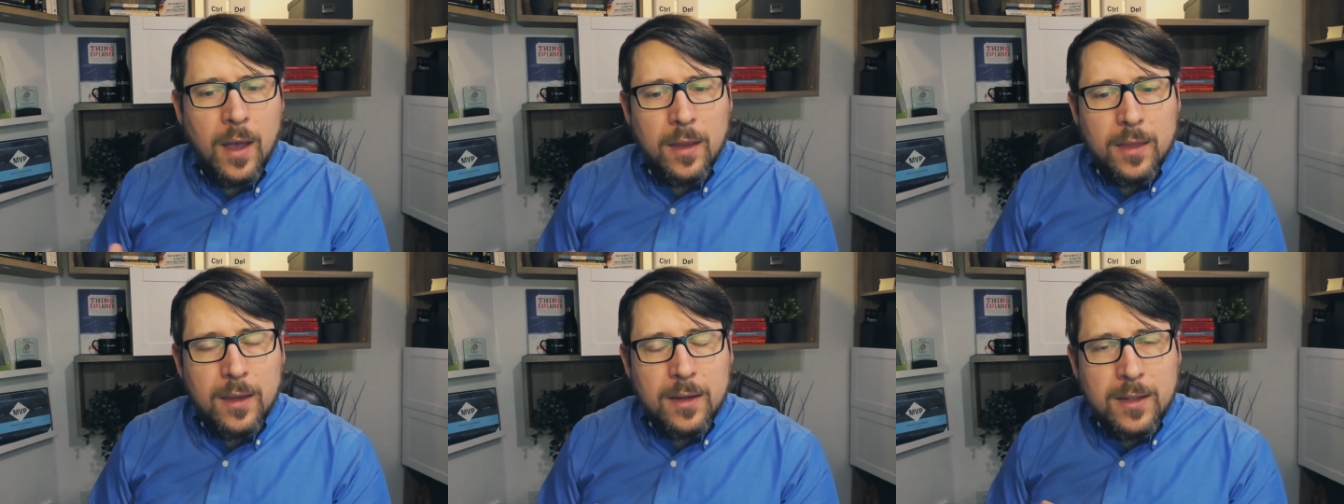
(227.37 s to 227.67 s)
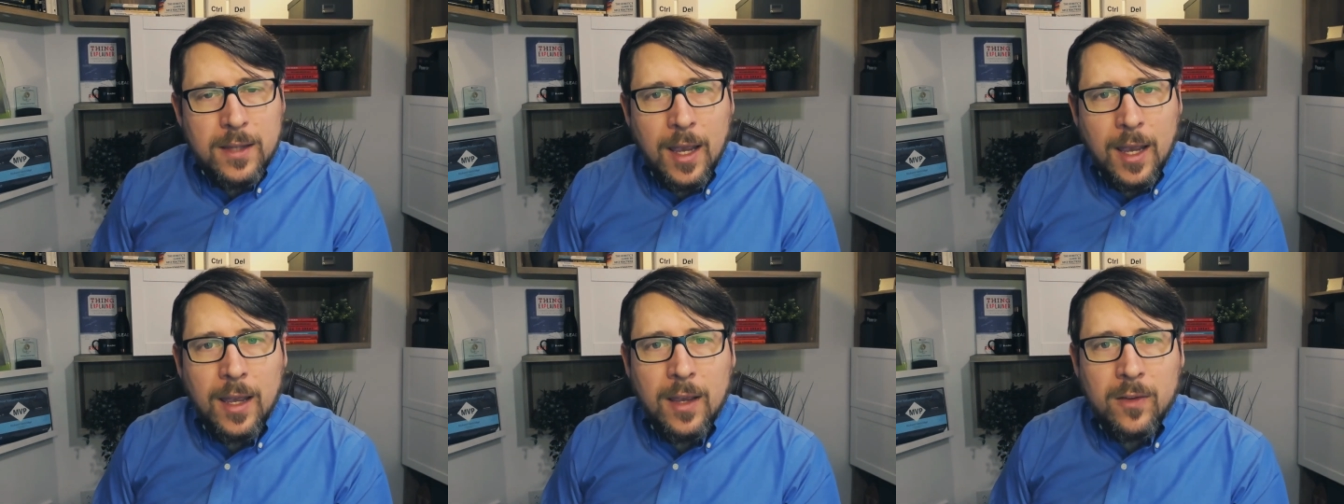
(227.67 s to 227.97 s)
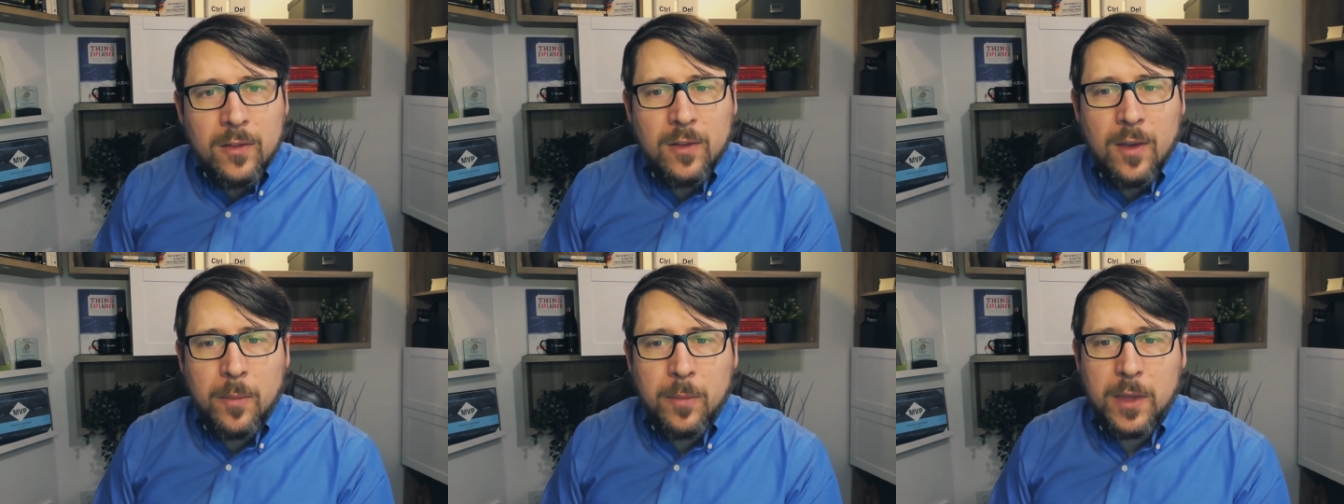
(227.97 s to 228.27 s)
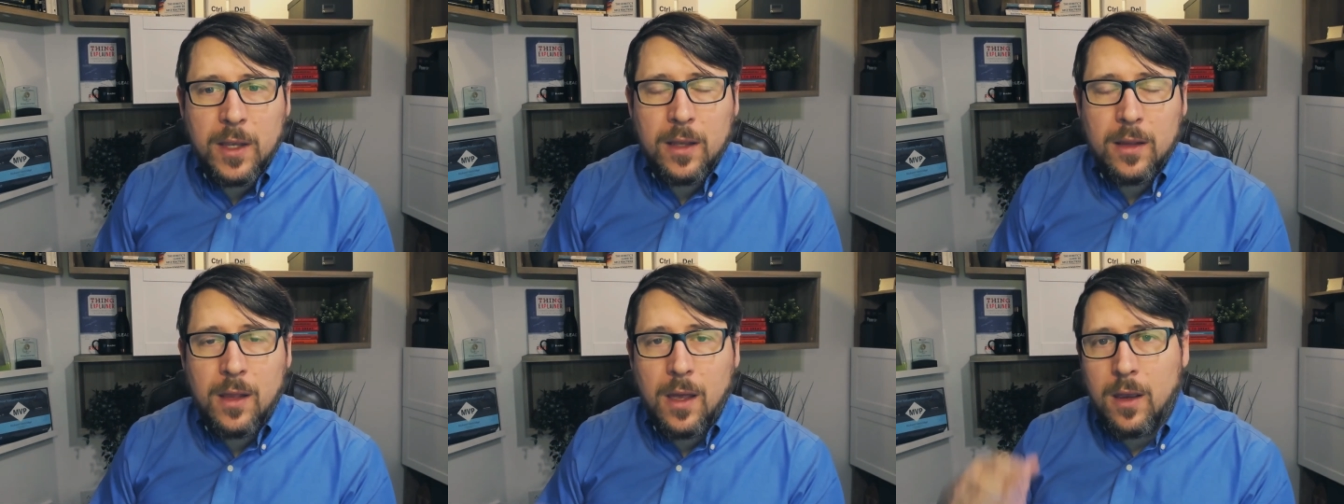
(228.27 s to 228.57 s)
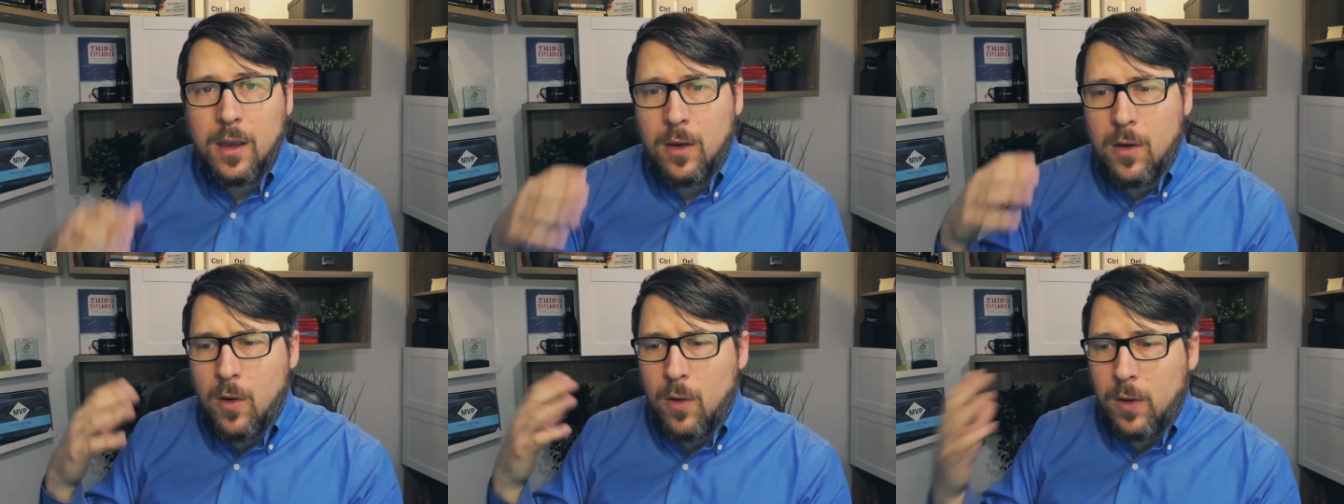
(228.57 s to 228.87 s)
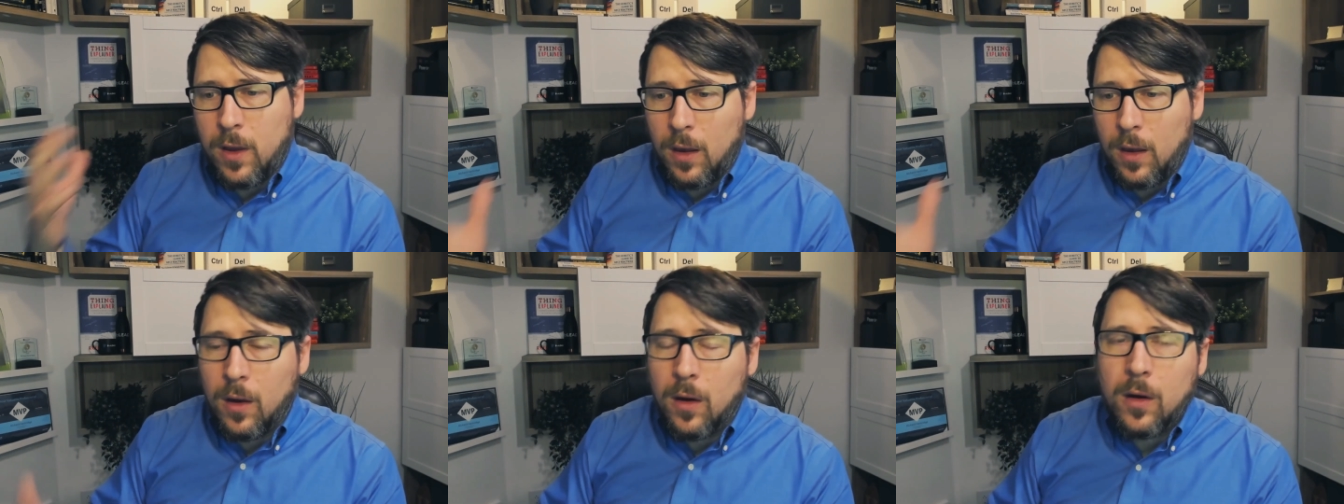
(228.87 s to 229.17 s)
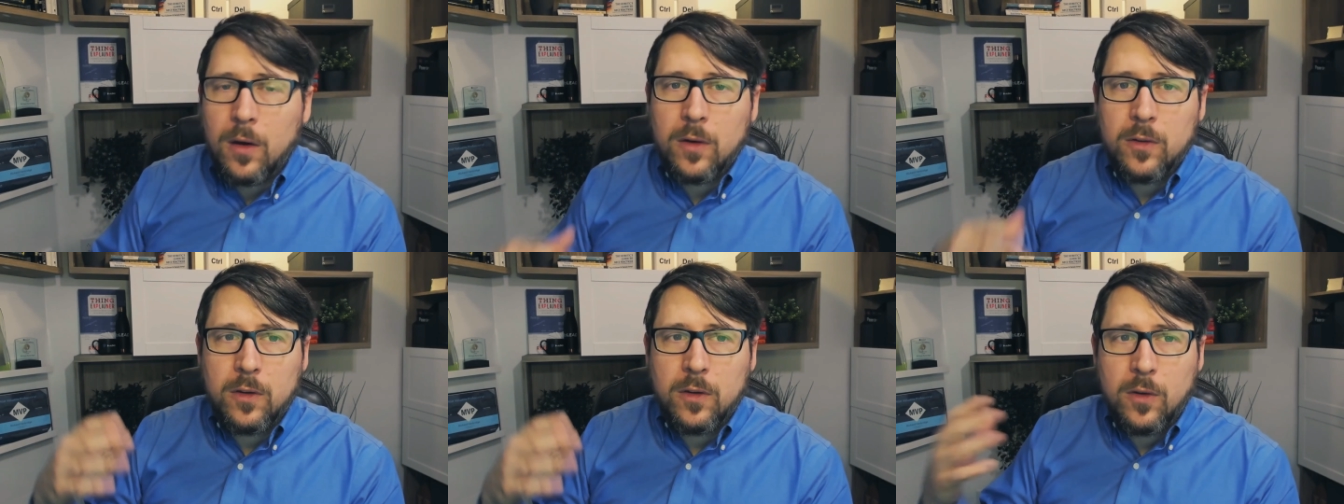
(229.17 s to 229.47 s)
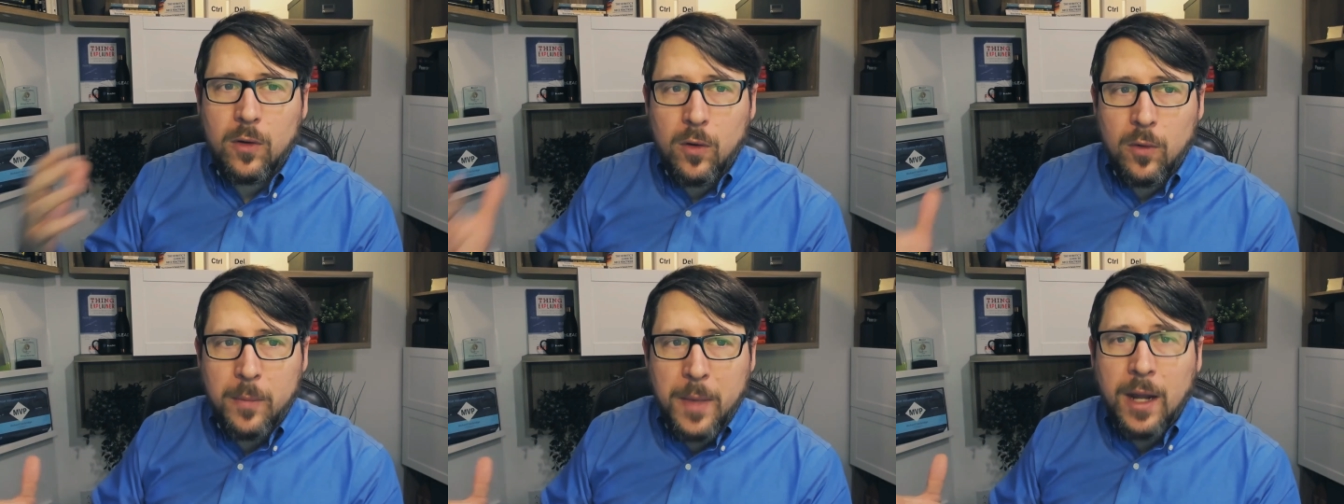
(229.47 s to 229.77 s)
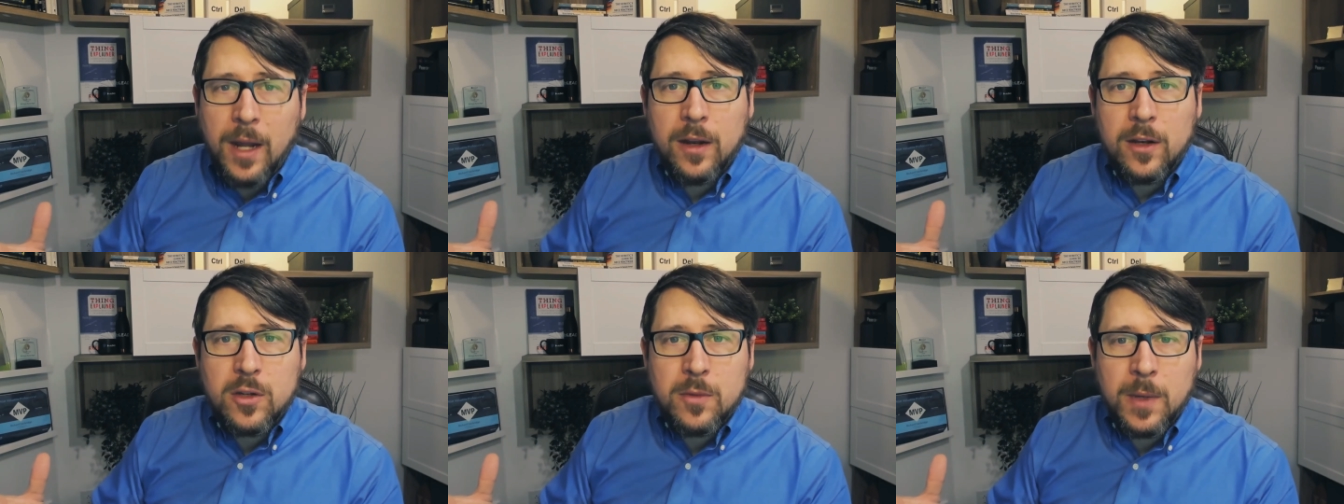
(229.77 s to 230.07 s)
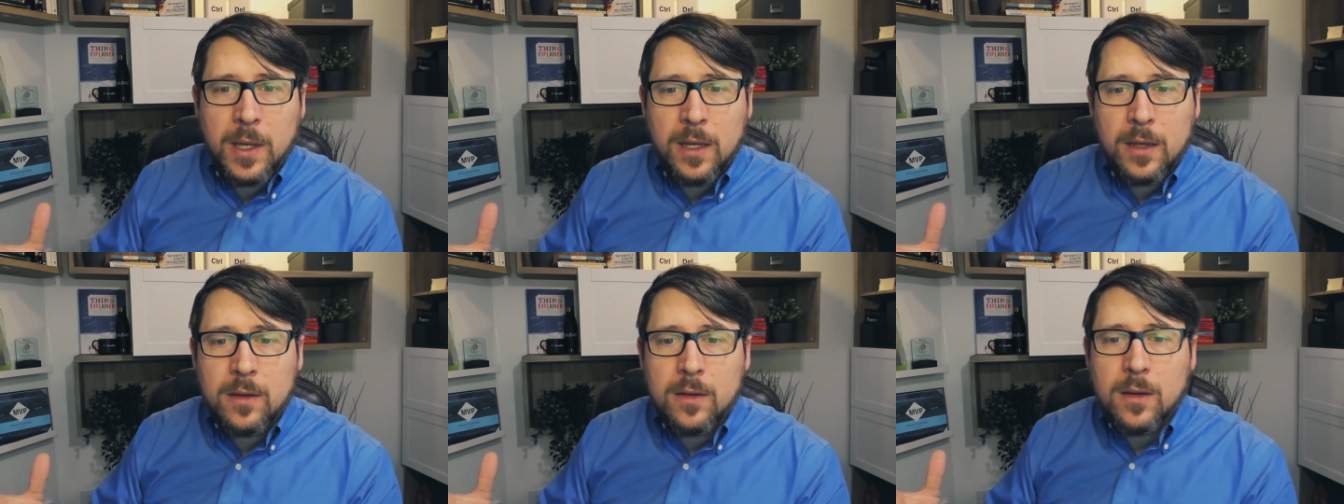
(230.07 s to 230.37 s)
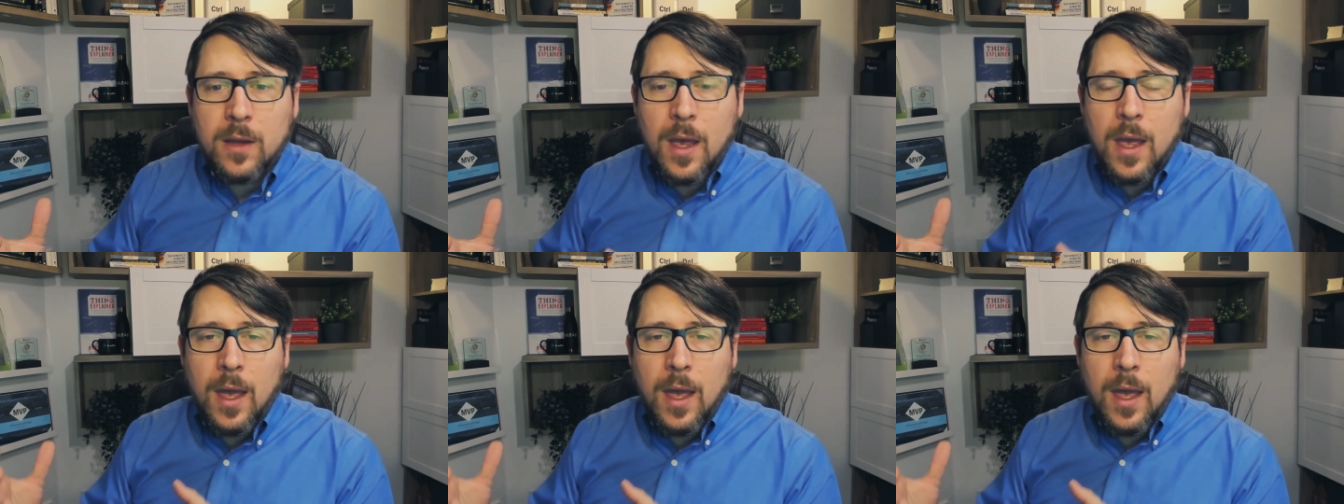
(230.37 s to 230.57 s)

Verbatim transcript: that take something like OKRs and goal management